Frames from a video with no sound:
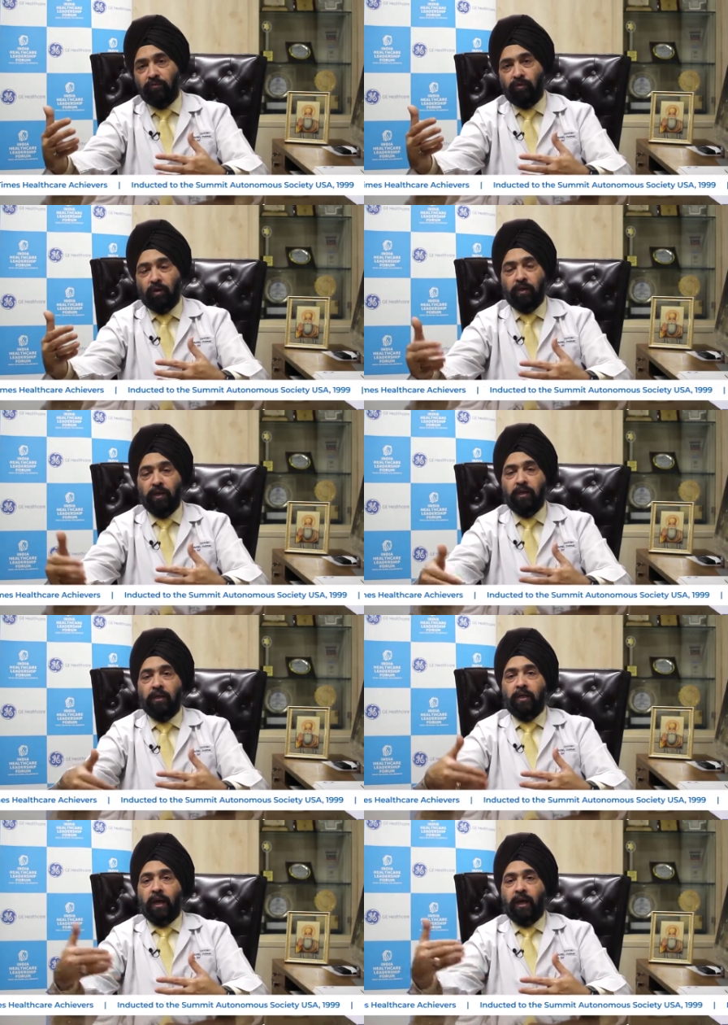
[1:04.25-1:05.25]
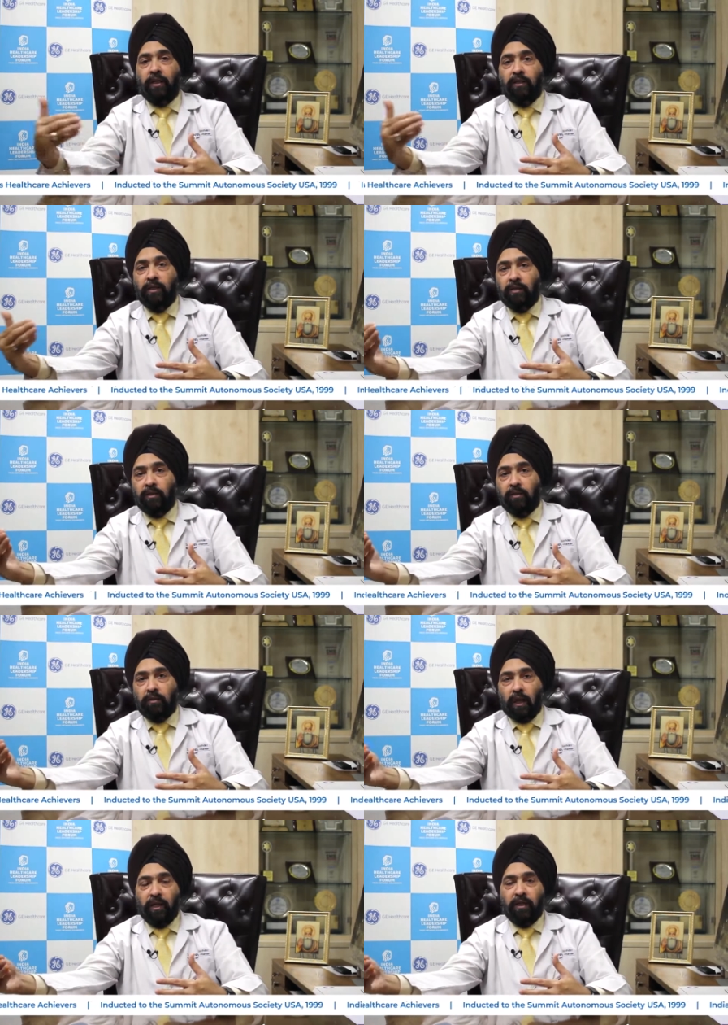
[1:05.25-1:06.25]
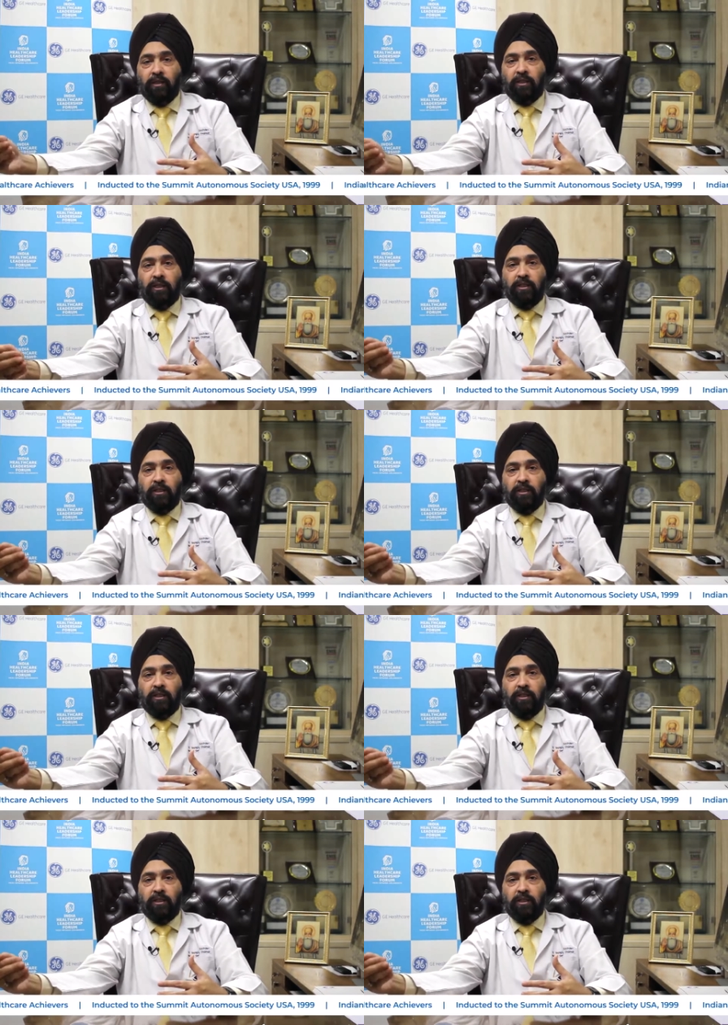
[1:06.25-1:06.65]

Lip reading: from another tier 3